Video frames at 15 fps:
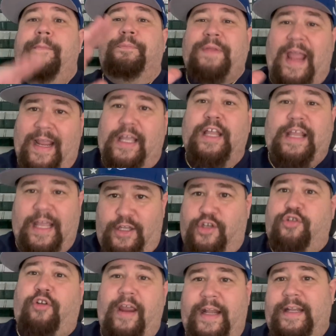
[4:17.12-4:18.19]
that could get
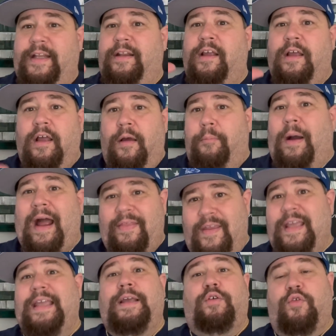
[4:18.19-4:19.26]
traded by the
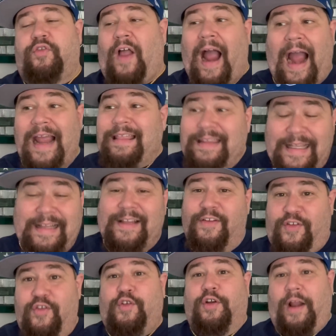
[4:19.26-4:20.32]
Eagles. I think
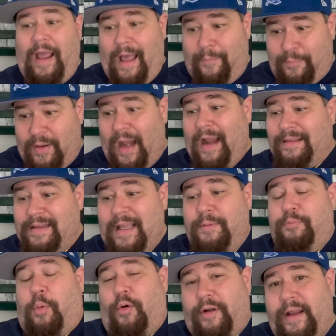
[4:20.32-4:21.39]
this is going to happen. I
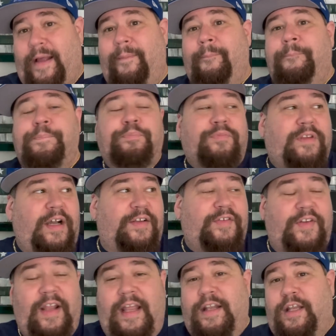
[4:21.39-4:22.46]
think Barnett
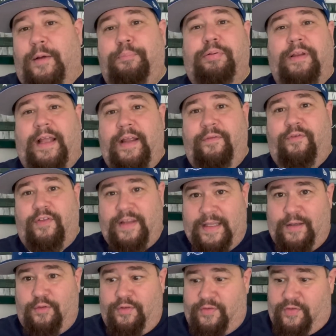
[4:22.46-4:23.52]
doesn't end up playing for the
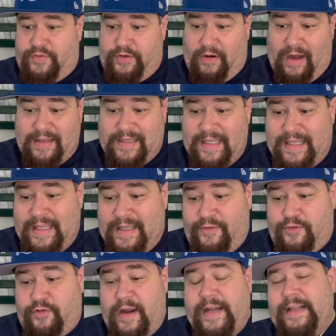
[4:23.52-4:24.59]
Eagles this year. I think he gets
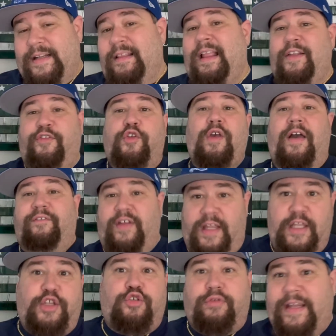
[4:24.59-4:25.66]
traded, unless you have
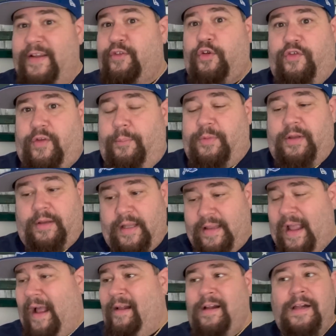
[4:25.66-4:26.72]
injuries or something like
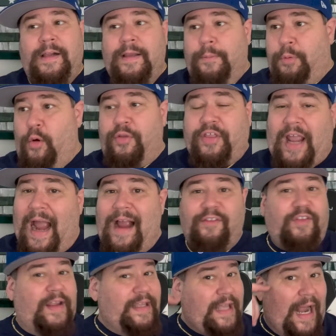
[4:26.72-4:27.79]
that. But with guys
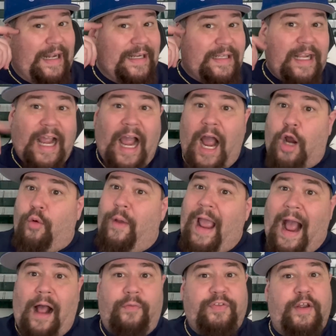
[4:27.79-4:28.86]
like Yannick Ngakoue
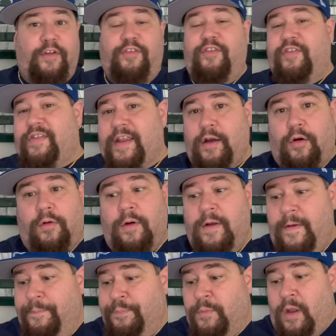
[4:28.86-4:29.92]
out there still,
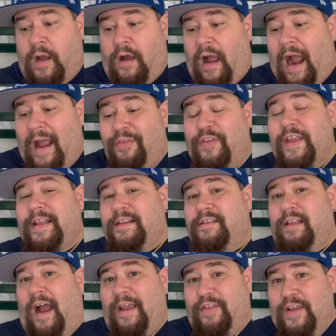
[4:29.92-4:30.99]
I
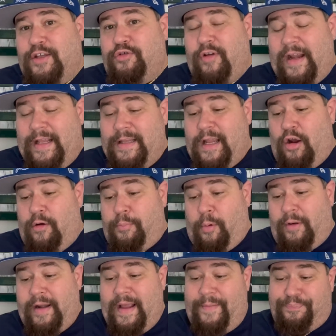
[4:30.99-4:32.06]
think trading Derek
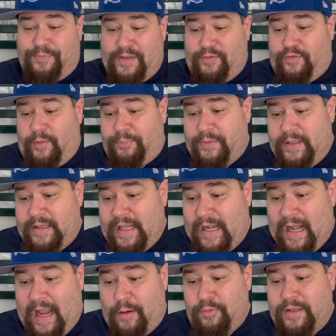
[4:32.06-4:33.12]
Barnett is something that
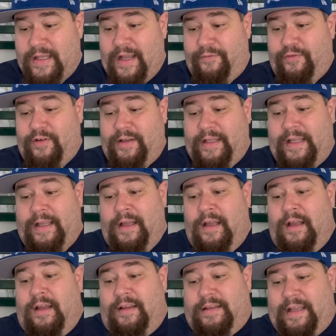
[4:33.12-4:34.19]
I would definitely
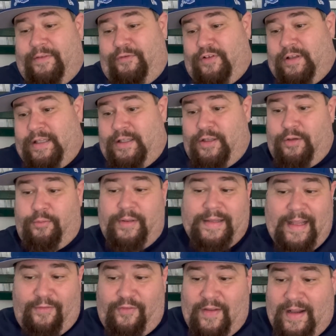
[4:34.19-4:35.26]
do. What
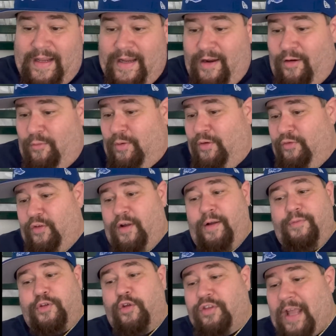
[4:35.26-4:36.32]
they said here was
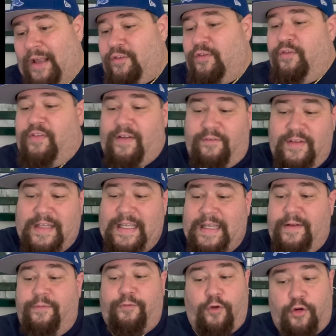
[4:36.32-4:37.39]

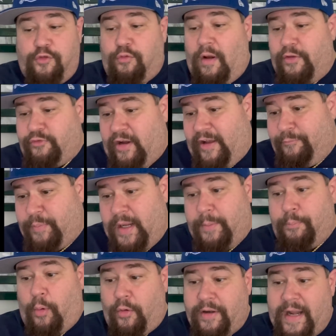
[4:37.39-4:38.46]
2017 first round draft pick
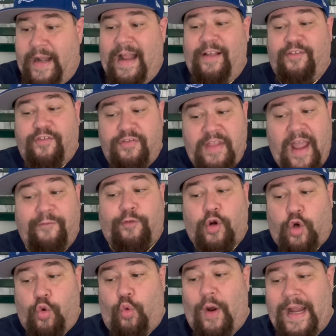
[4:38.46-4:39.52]
Barnett has never
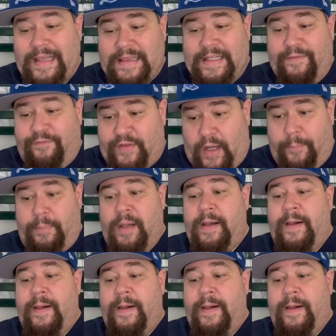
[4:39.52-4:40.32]
quite lived up